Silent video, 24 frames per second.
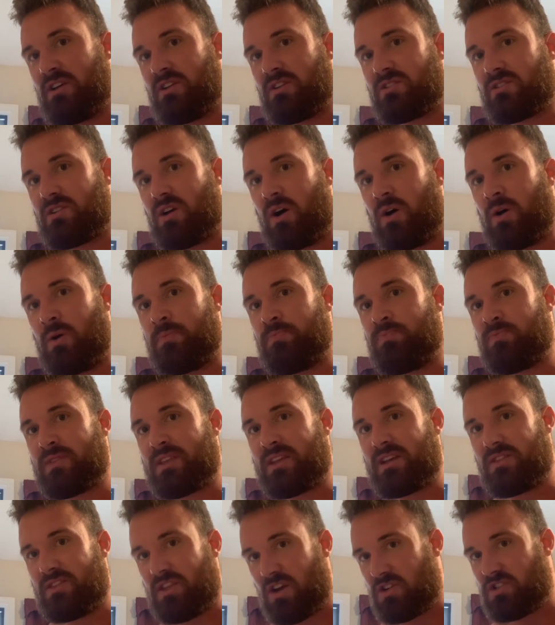So
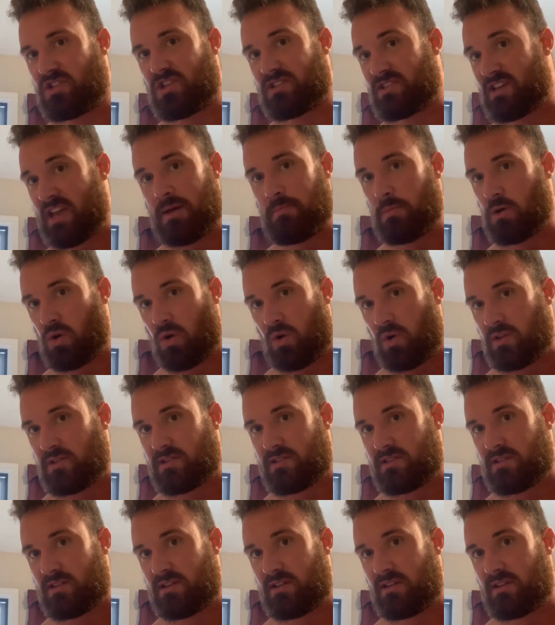they're just
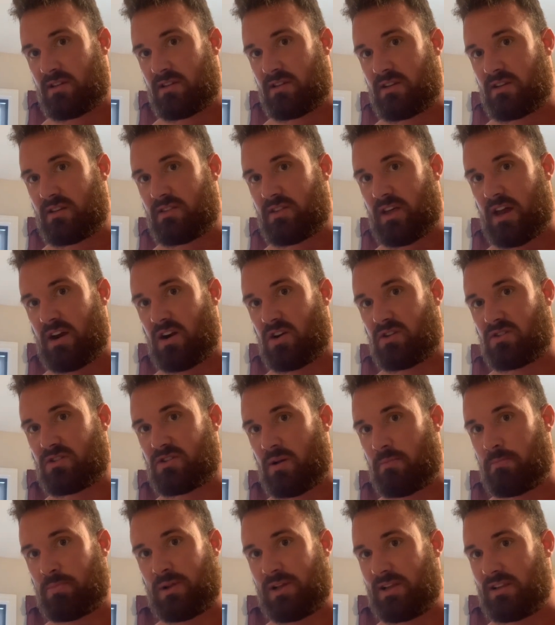chemicals that are
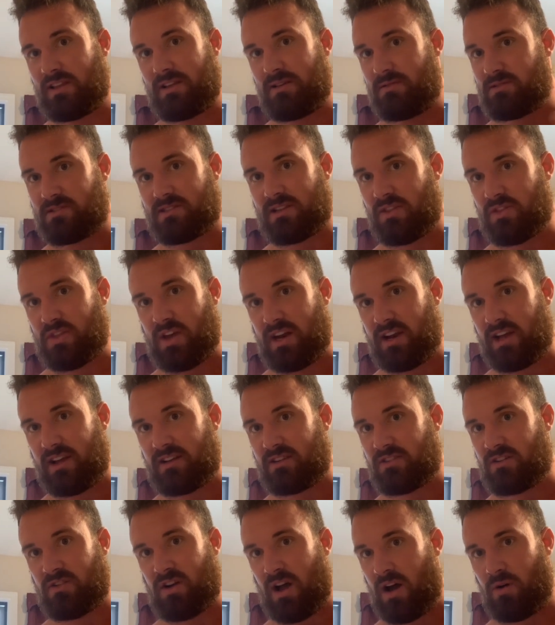completely
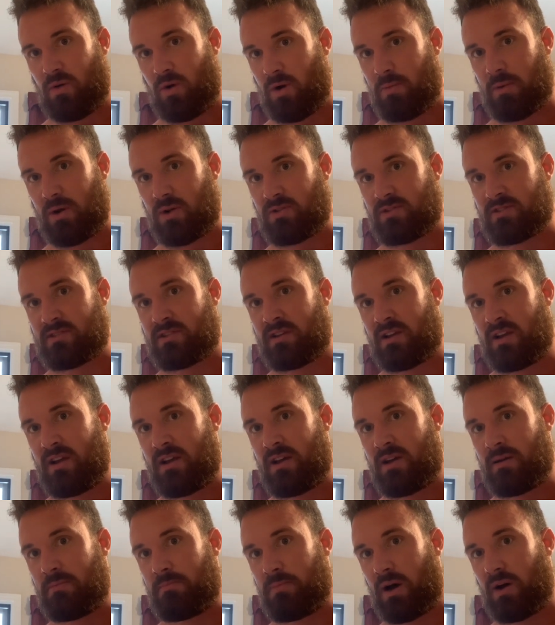synthetic. They're not hormones.
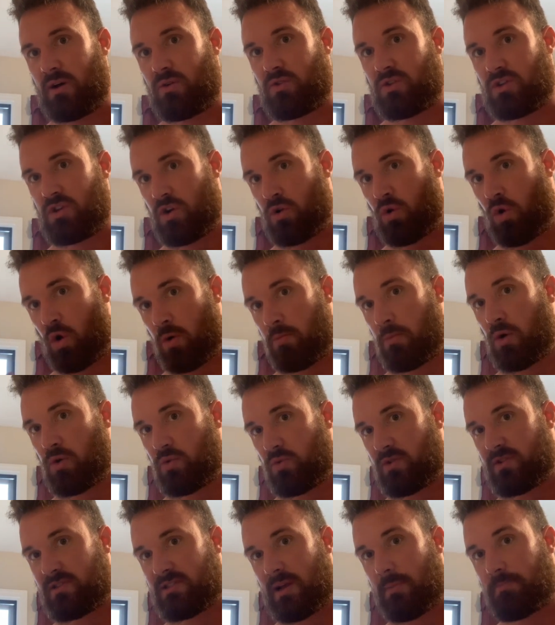But your hormone
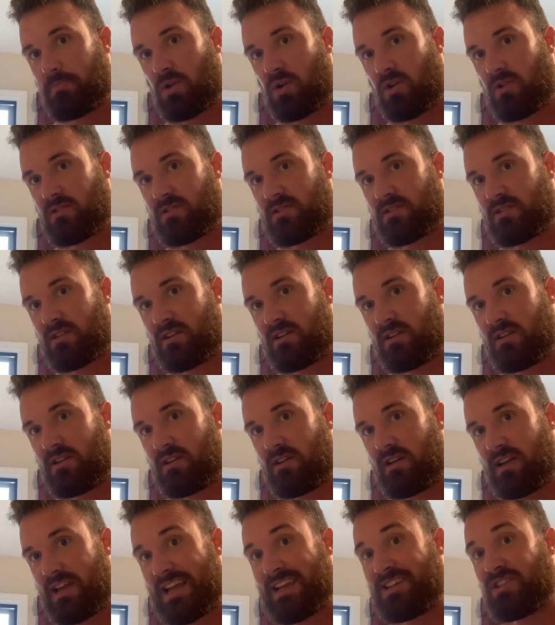receptors
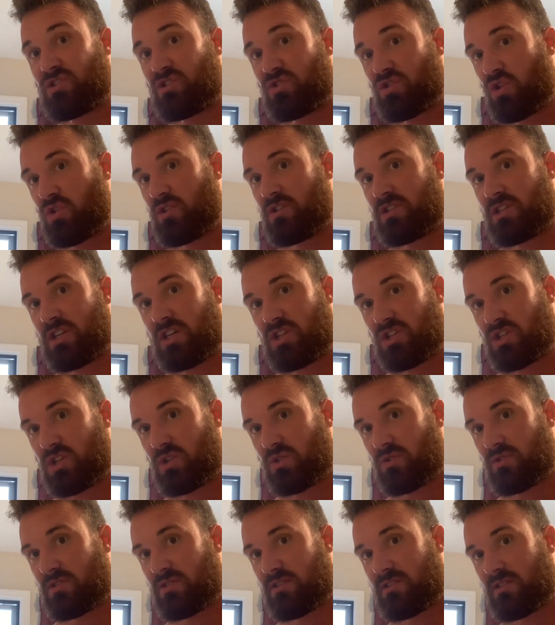in certain
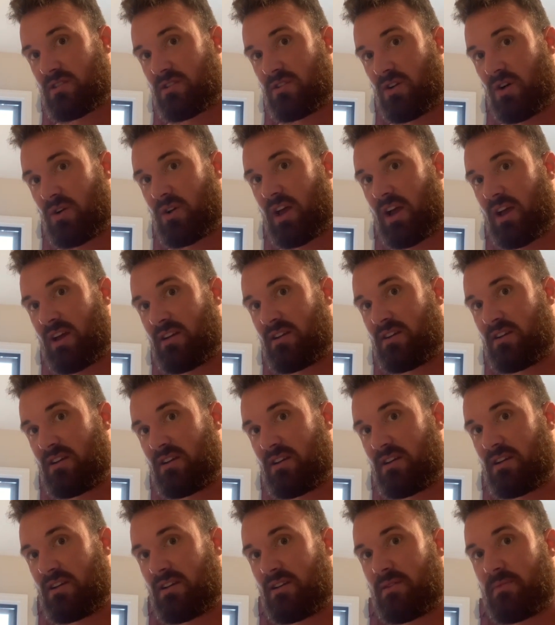tissues, okay,
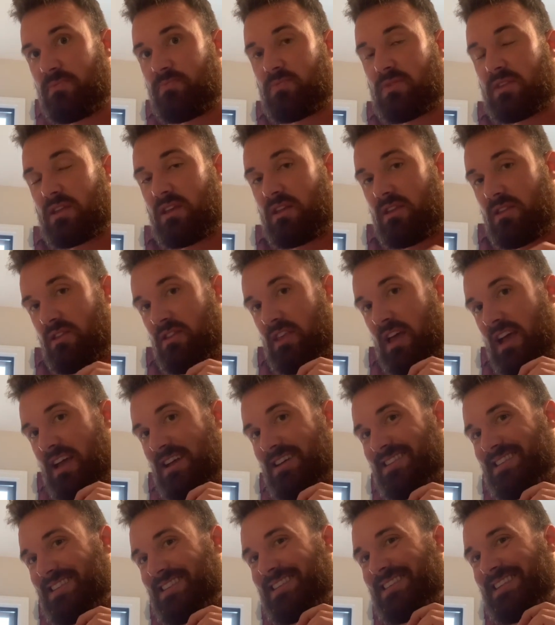
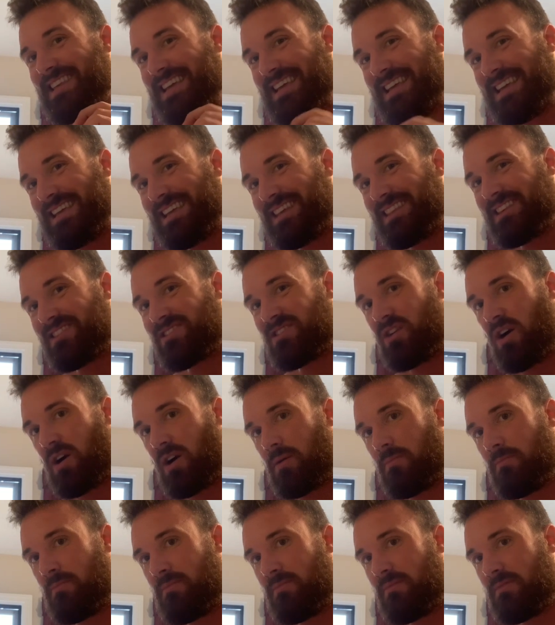they see the
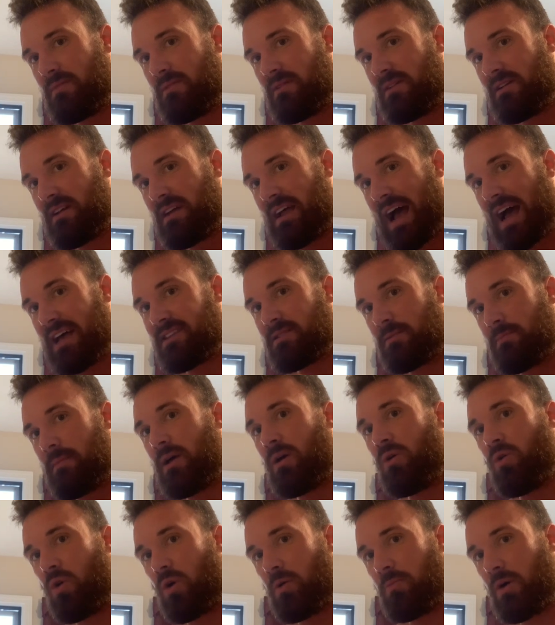Sarm as a
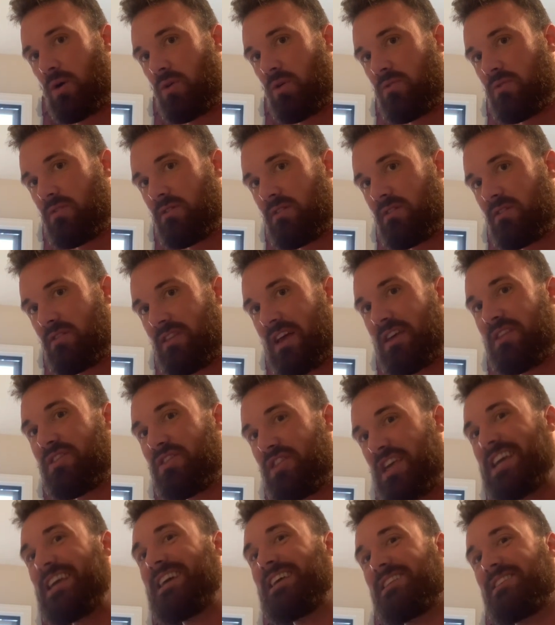male hormone. They
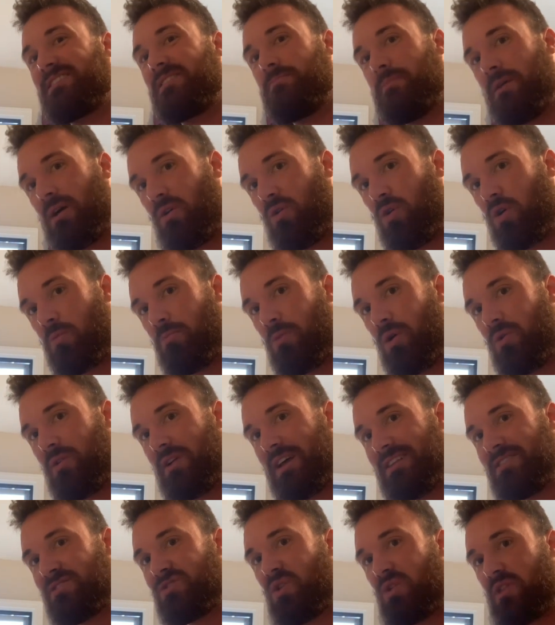think it's a male hormone,
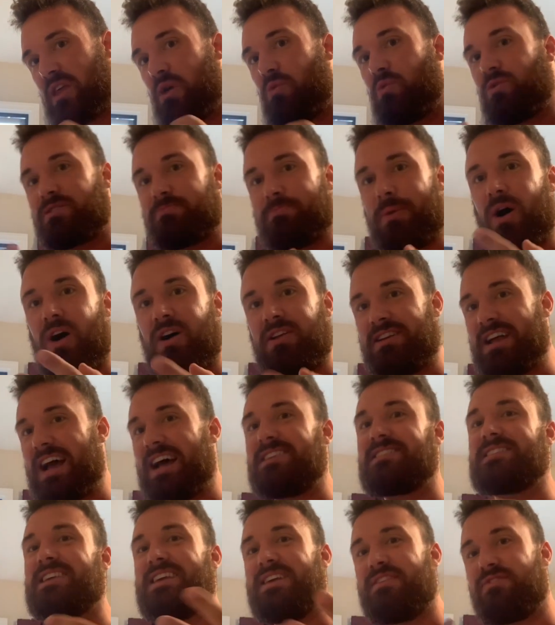and so they respond
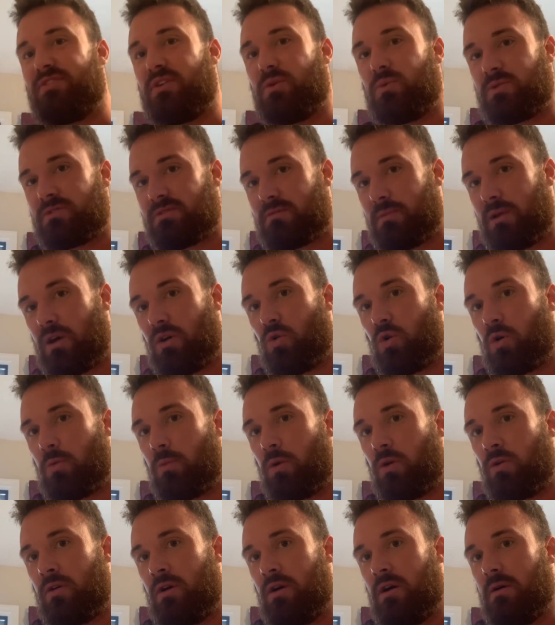as if it was a male
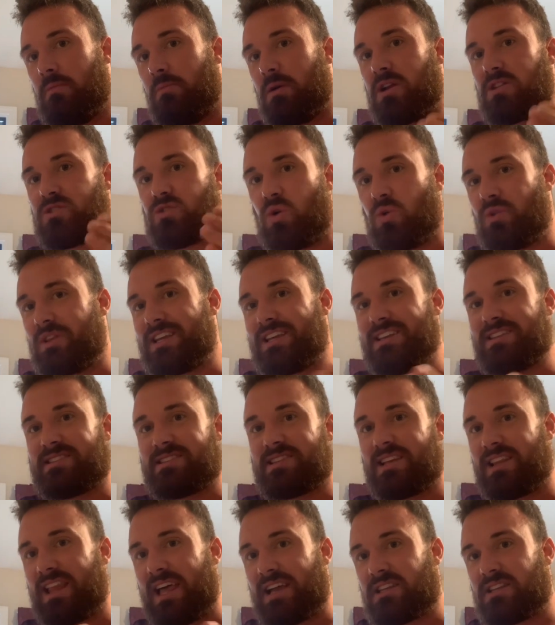hormone. But it's only in
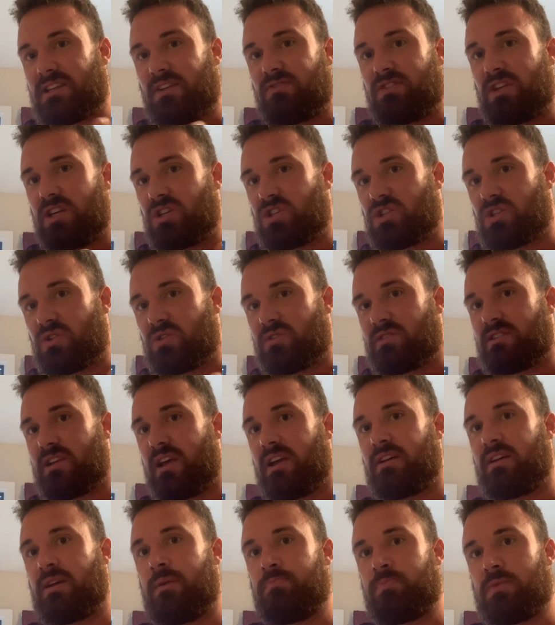selective tissues.
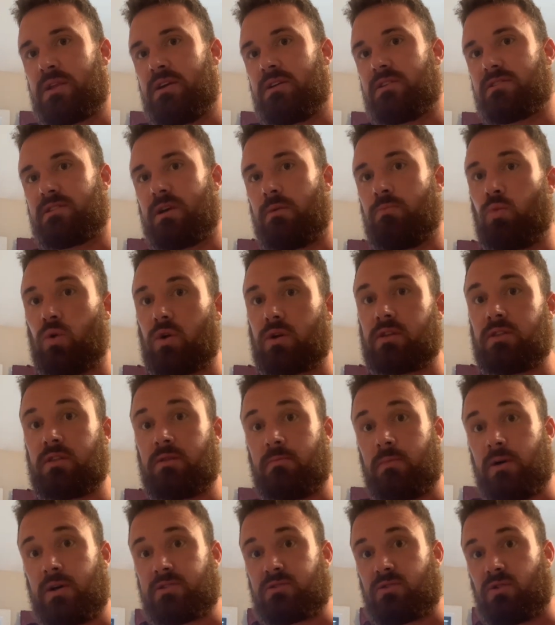Like, Some work in the
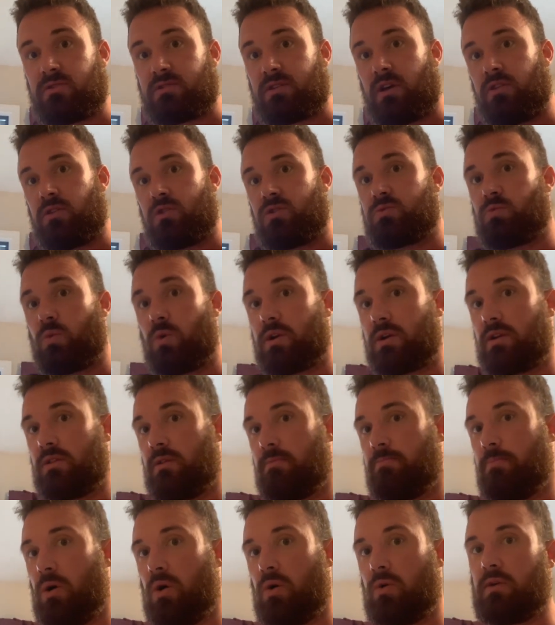muscles, others work in the
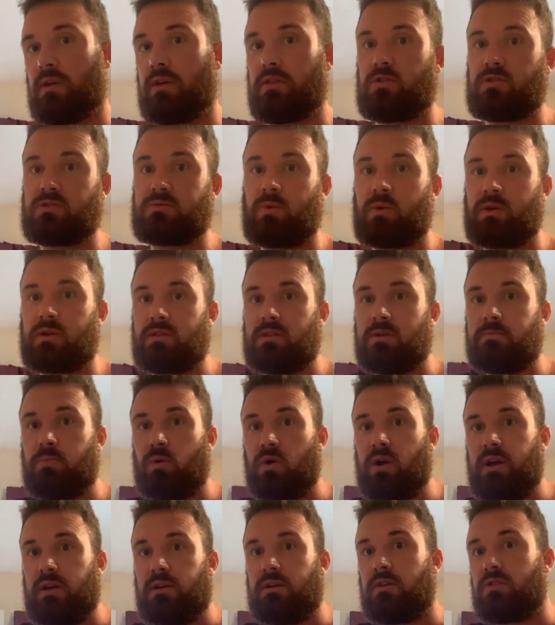bone, others work in the
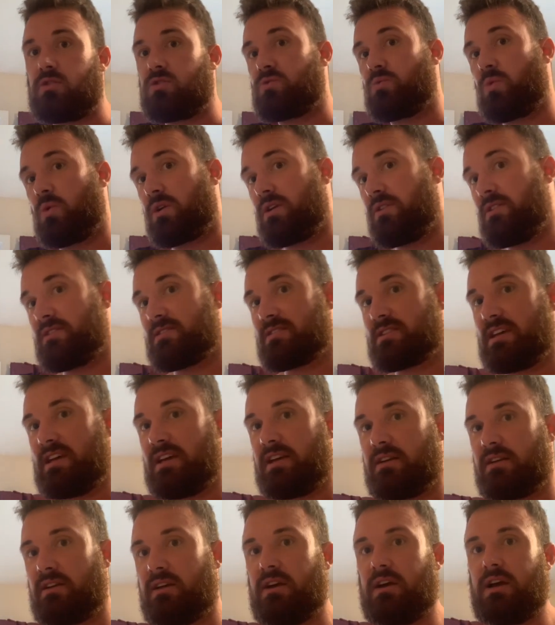brain, others work in the
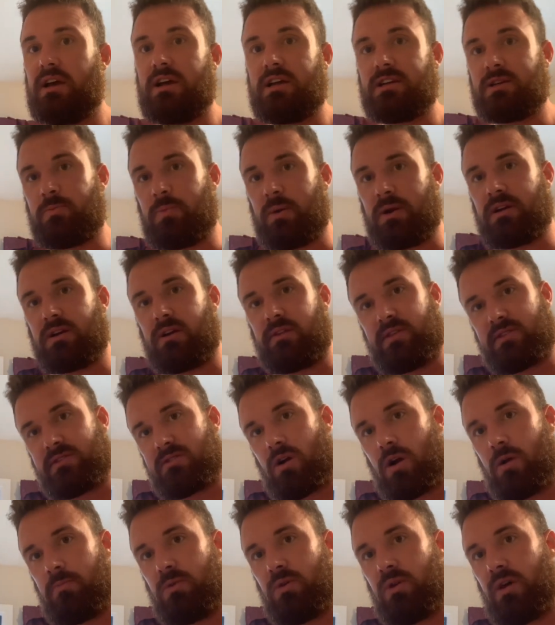skin, depending on the
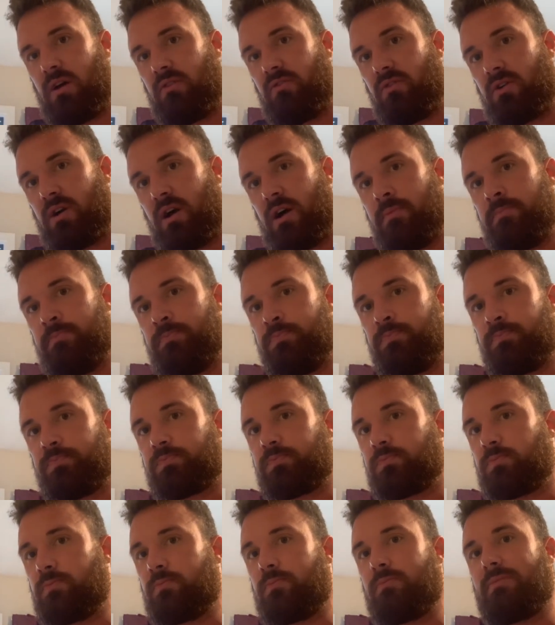SARM you have, okay?
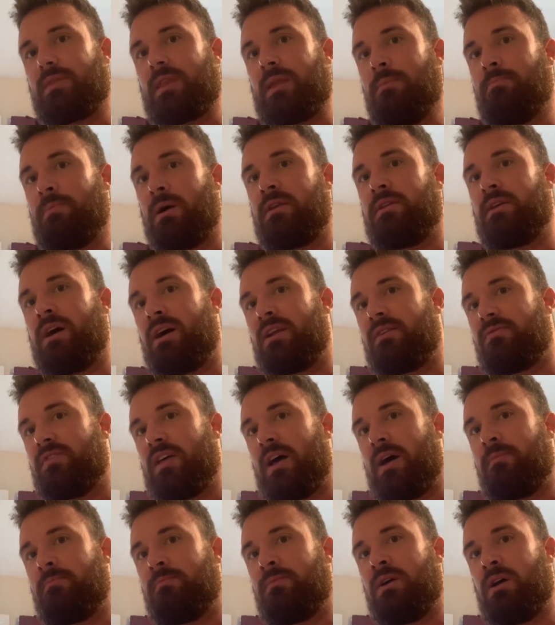But none of
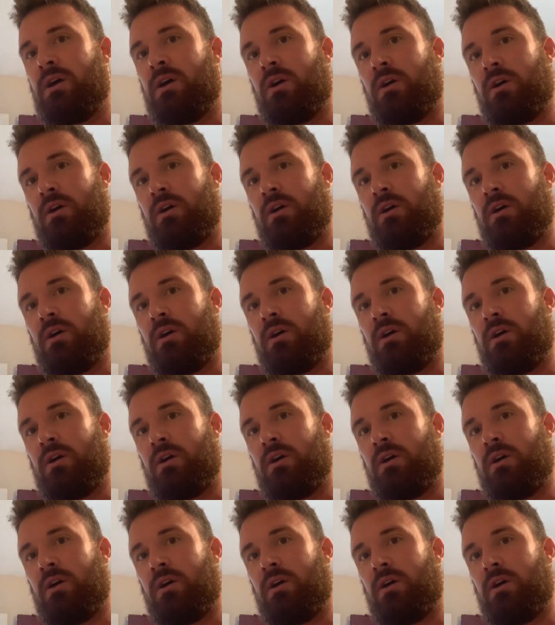them